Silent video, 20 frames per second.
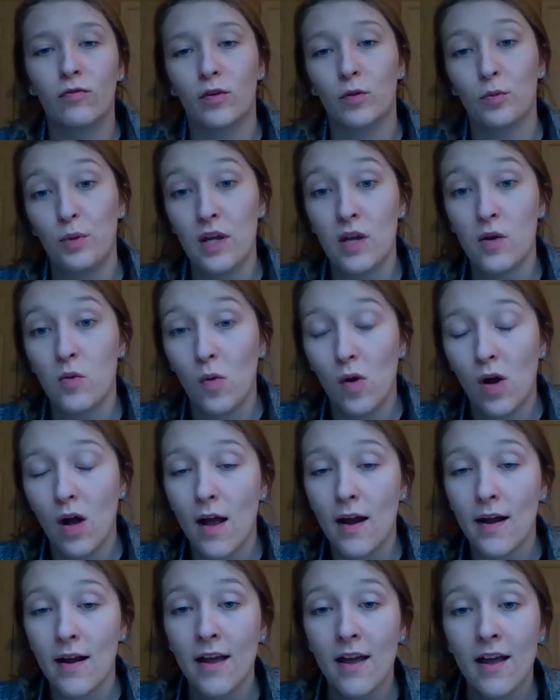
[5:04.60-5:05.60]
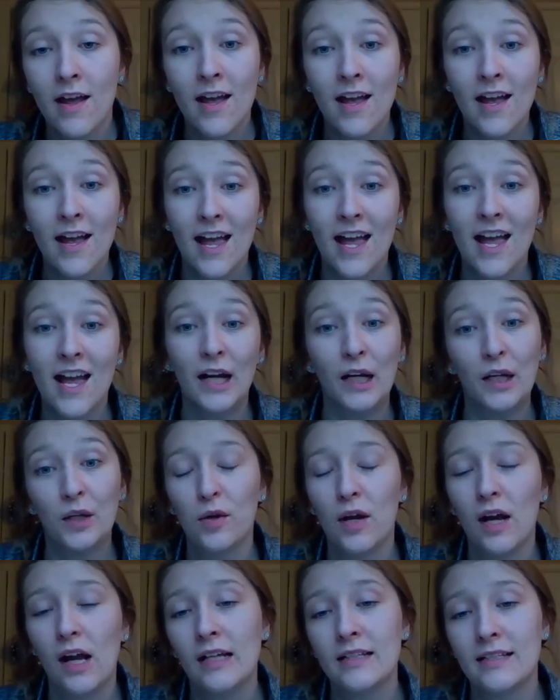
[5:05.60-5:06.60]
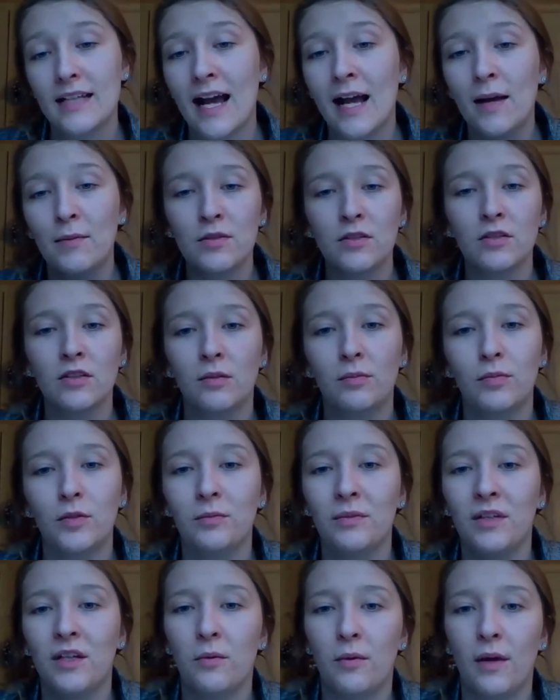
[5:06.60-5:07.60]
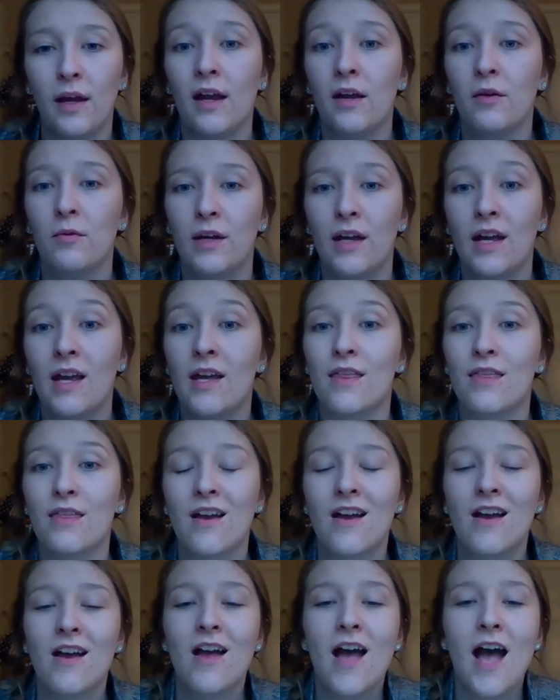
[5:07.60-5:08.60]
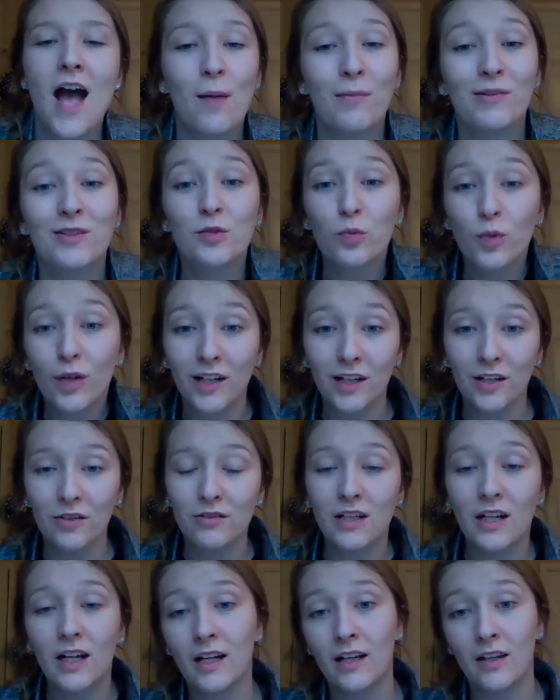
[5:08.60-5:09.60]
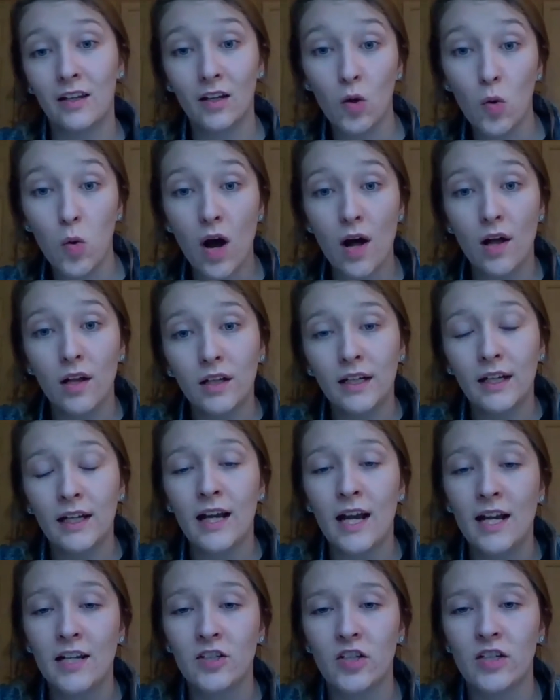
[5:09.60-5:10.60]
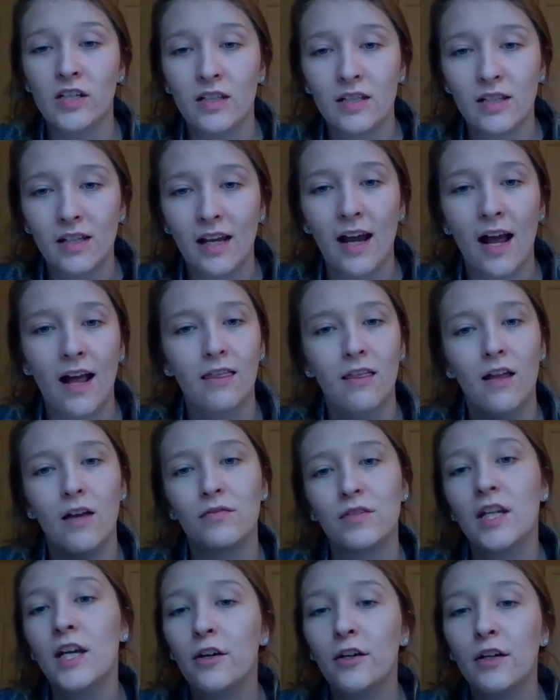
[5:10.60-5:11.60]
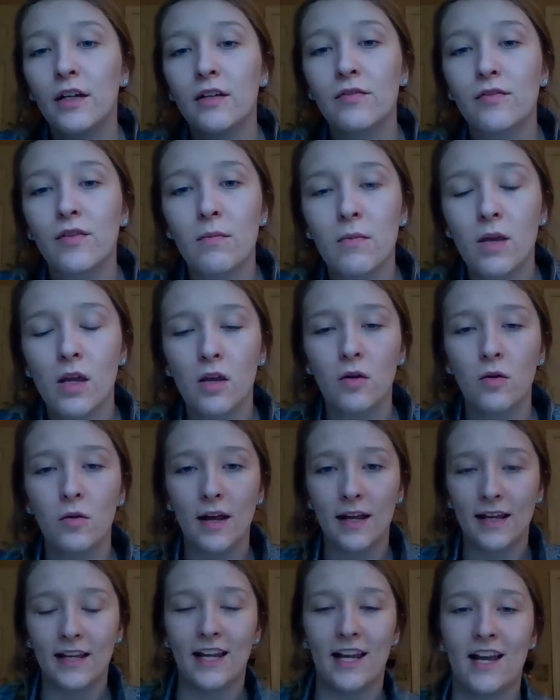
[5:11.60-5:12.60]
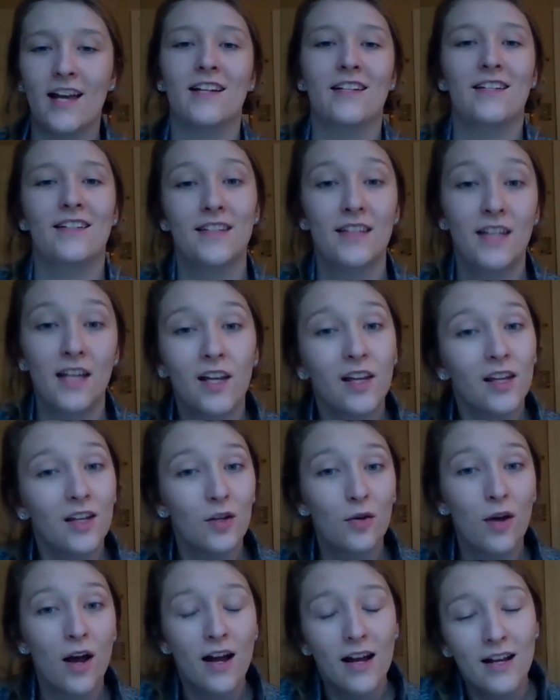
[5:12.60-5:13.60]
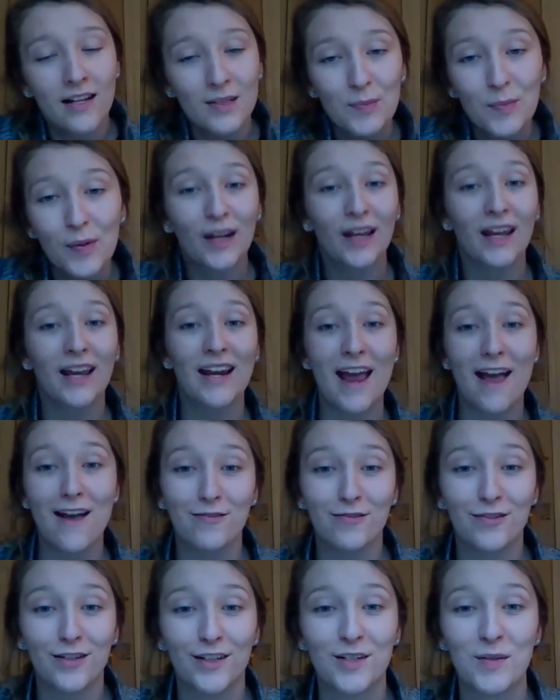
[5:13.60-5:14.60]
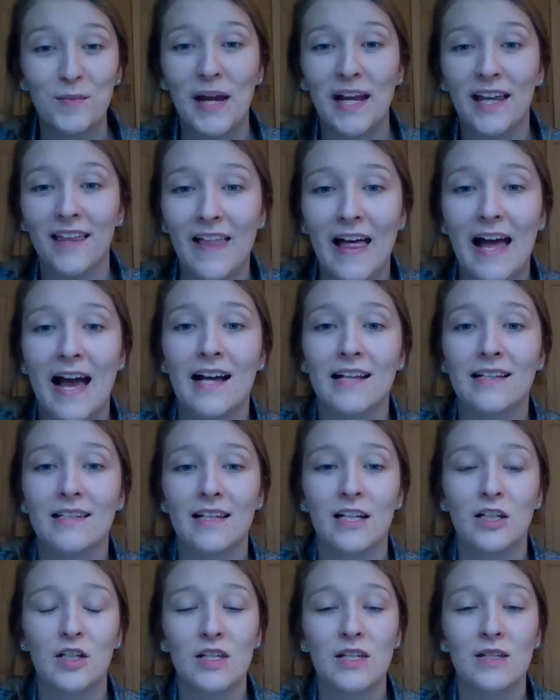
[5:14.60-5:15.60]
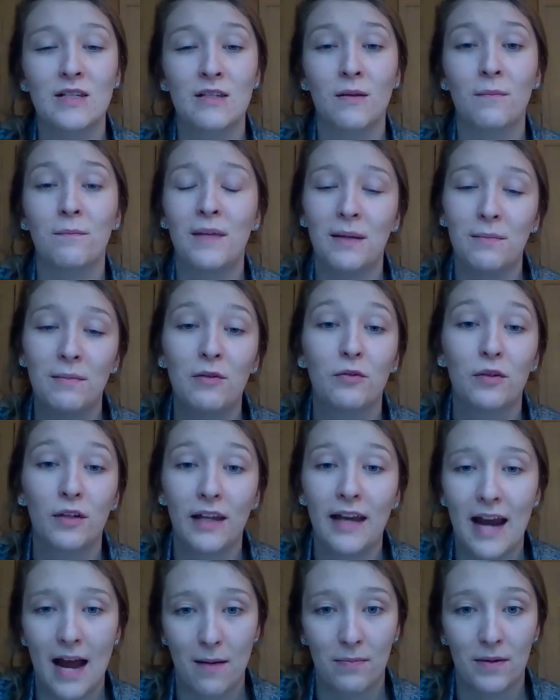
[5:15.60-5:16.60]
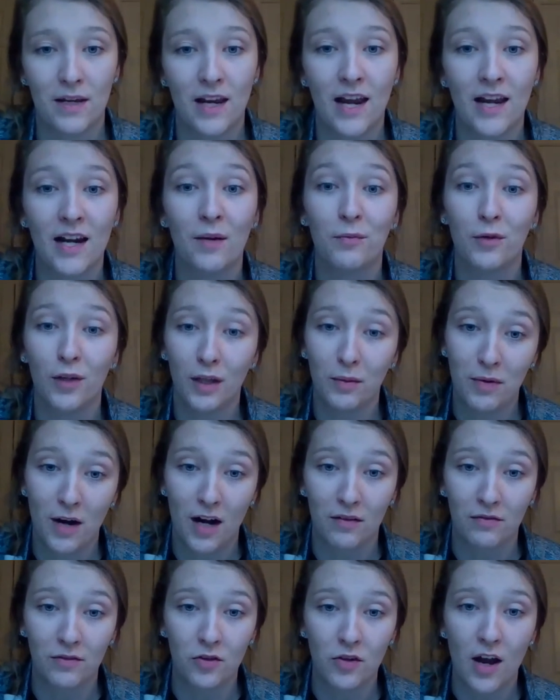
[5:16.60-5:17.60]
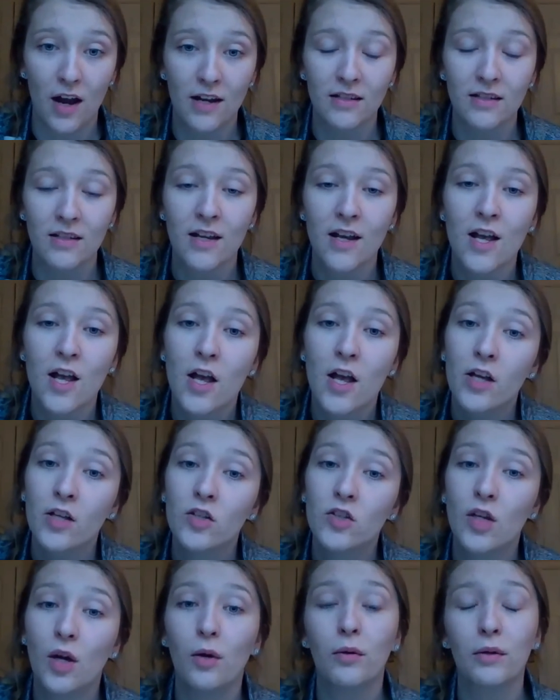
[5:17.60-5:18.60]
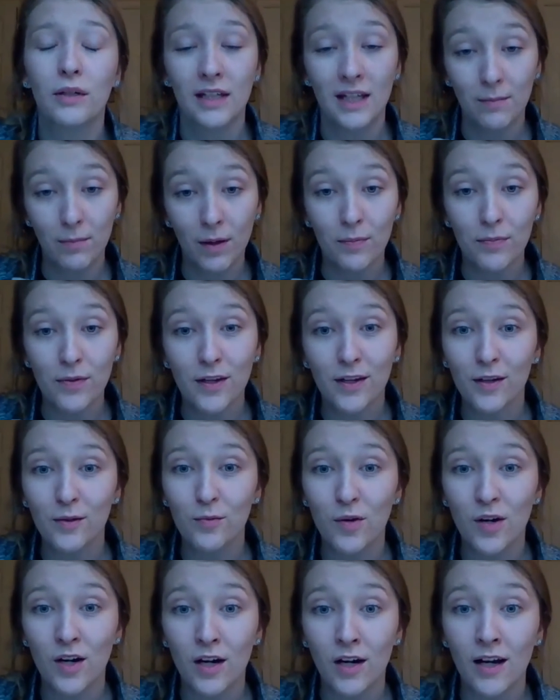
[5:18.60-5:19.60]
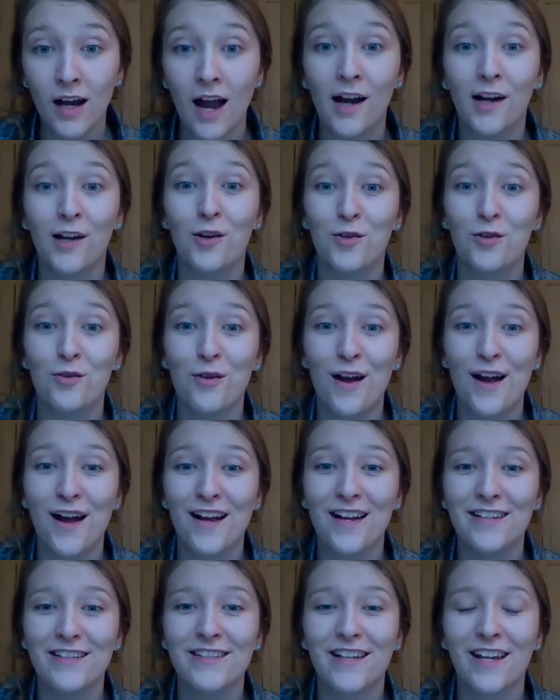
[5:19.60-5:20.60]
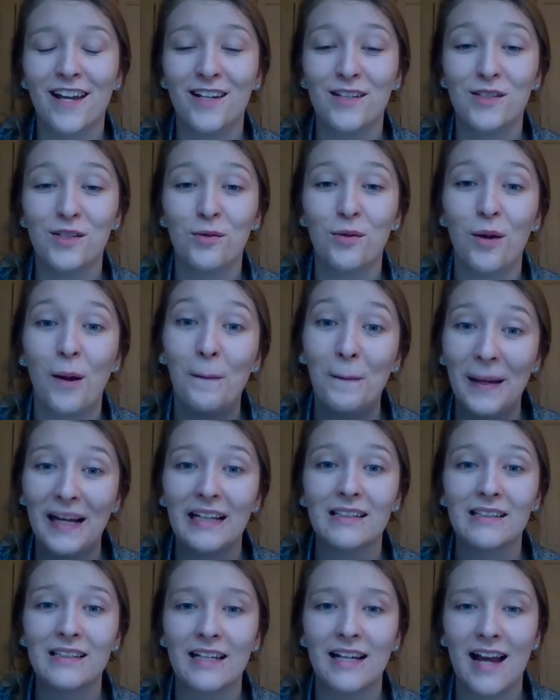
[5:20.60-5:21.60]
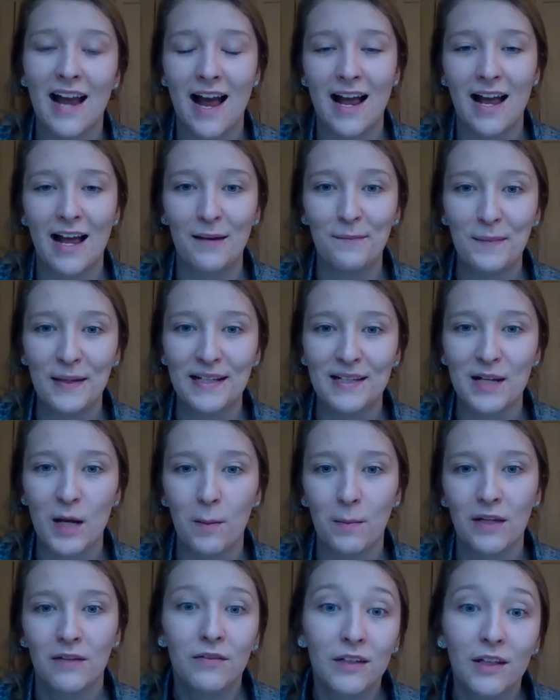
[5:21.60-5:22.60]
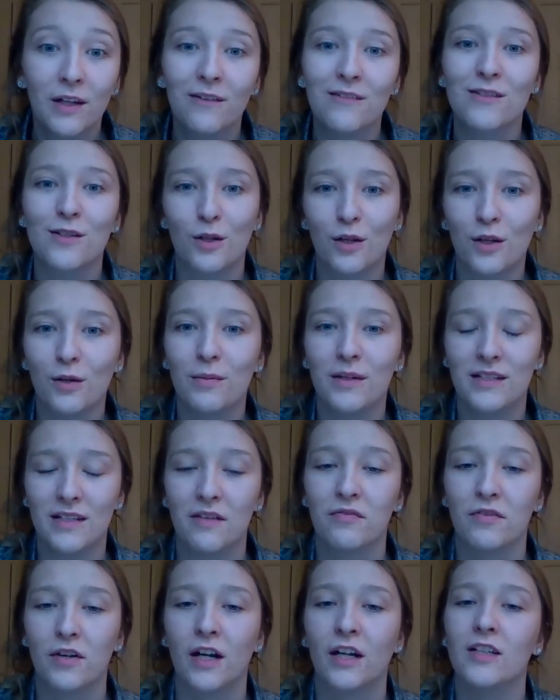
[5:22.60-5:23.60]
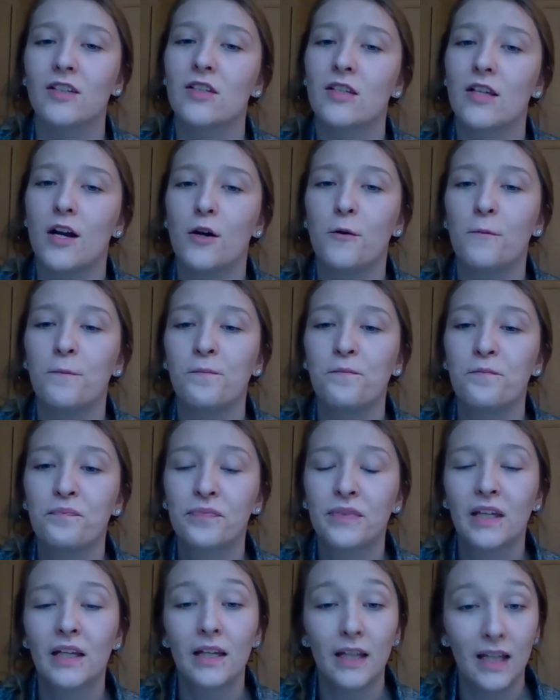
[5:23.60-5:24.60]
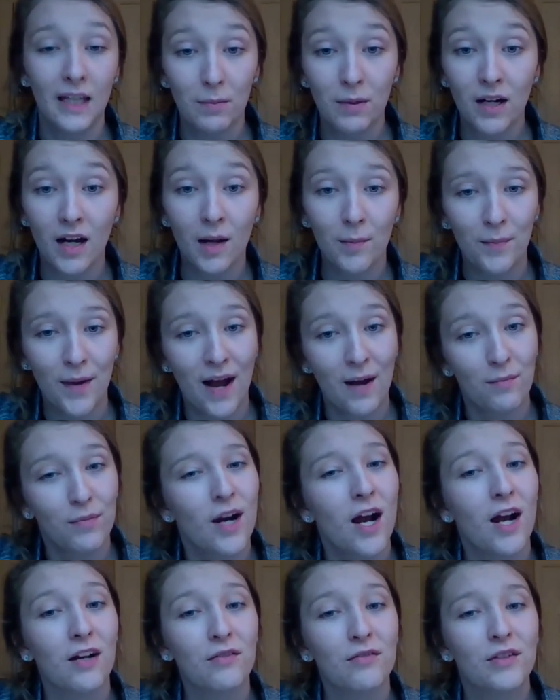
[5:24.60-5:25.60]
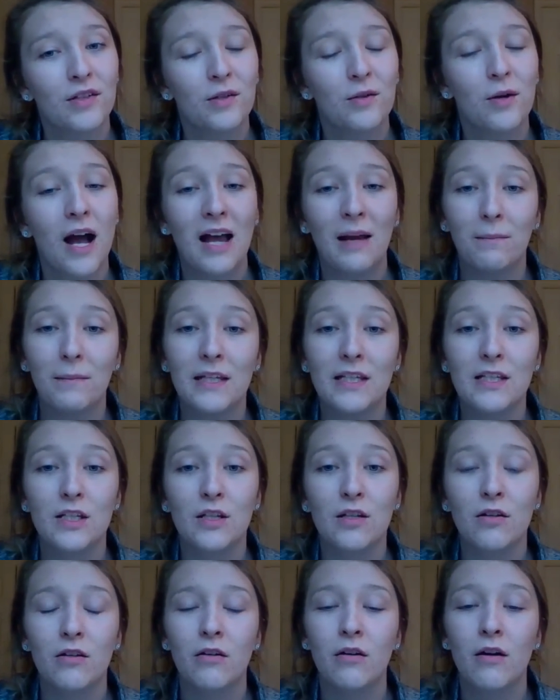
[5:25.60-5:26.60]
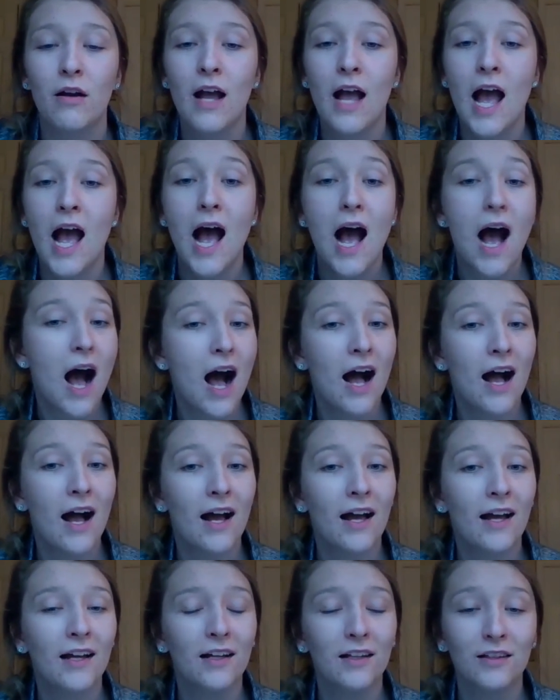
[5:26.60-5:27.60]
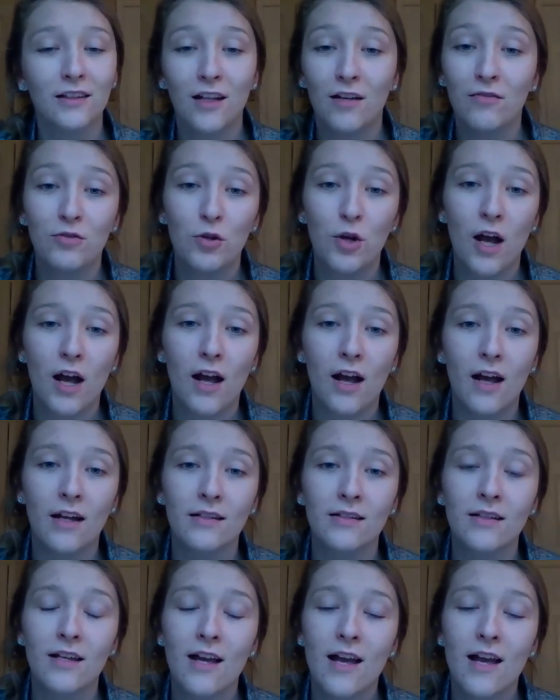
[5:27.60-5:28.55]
for week 1, and you guys absolutely blew me away with how much work you did and the quality, and just I loved hearing from you and seeing you guys putting in effort to my class. It just made me really happy, and I'm really proud of you guys. So keep up the good work. I know you guys can do amazing at Edmentum, even though it's a little bit different. So keep it up. I'm proud of you. I miss you. I love you guys.